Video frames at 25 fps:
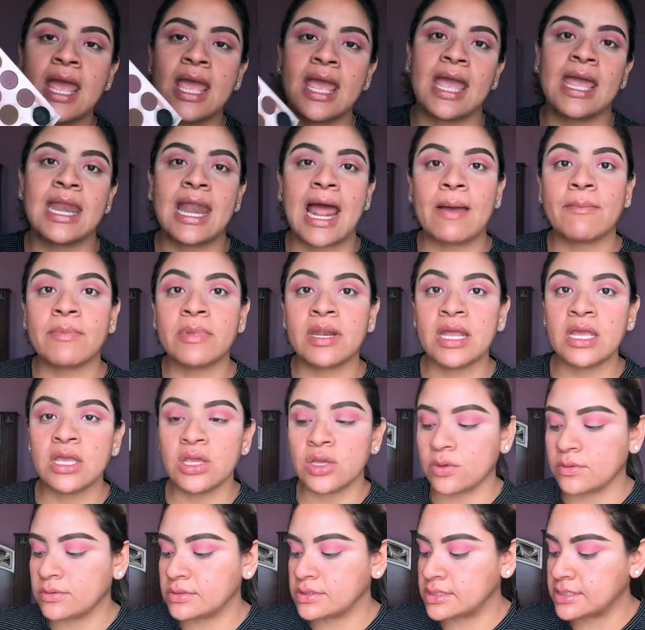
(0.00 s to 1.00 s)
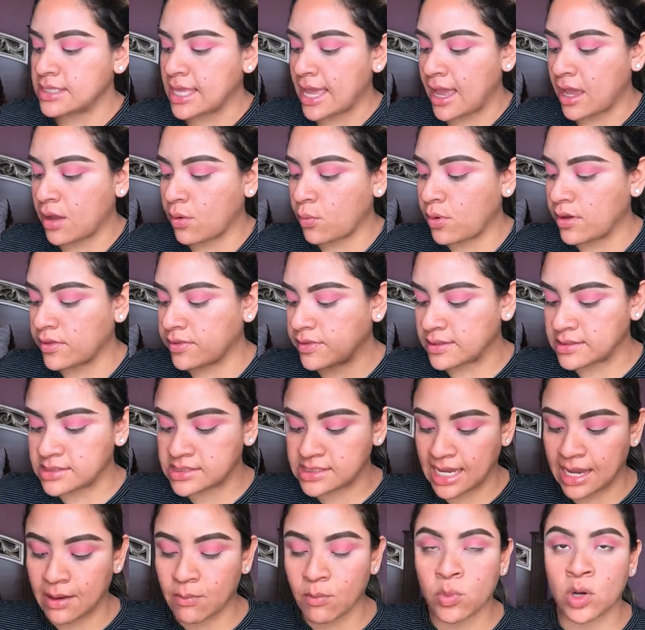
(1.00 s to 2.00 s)
And I'm gonna use that with the
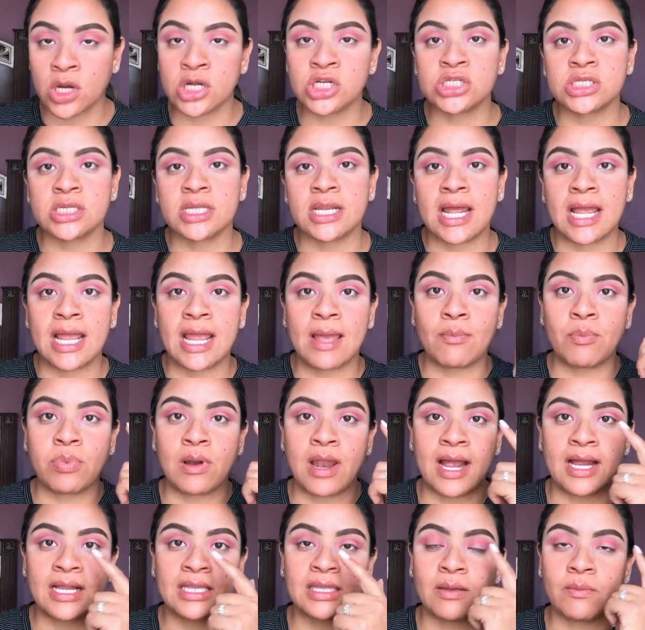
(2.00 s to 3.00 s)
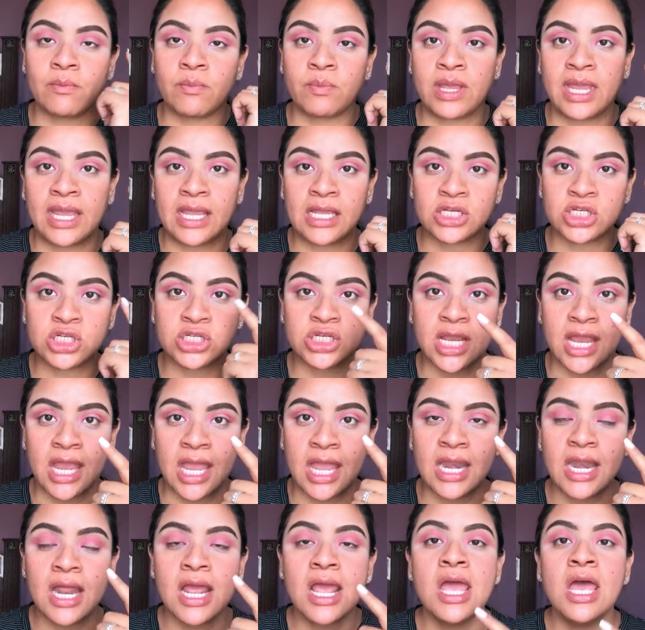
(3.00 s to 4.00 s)
same brush that I applied the pink
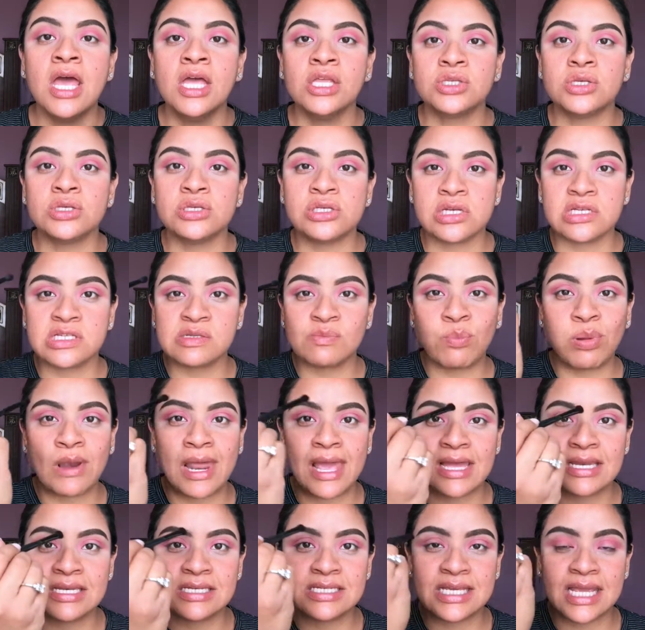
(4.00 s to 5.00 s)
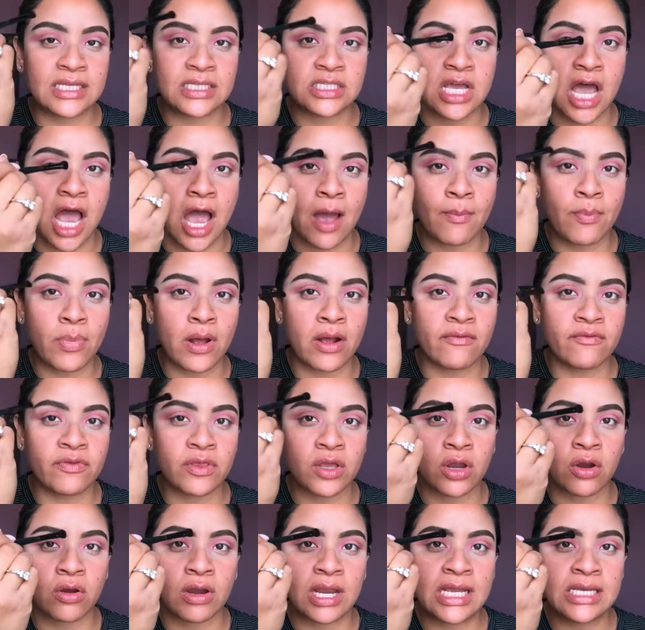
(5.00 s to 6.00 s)
shade to just blend the top of the
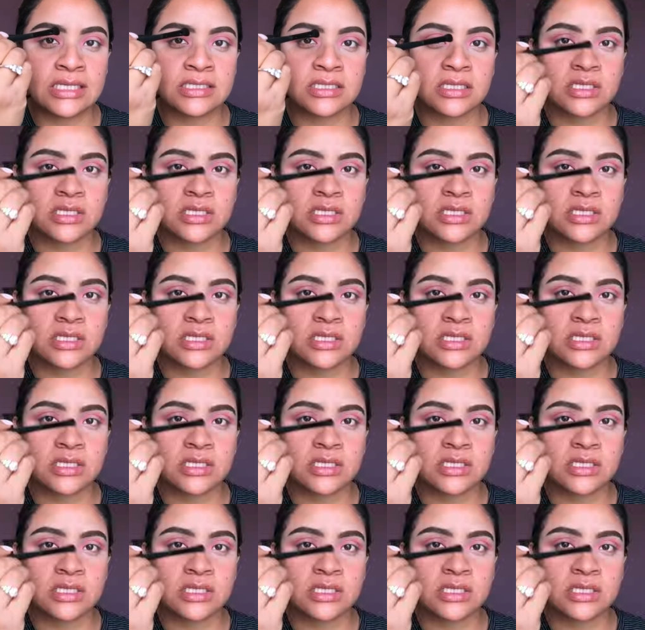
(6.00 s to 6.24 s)
crease.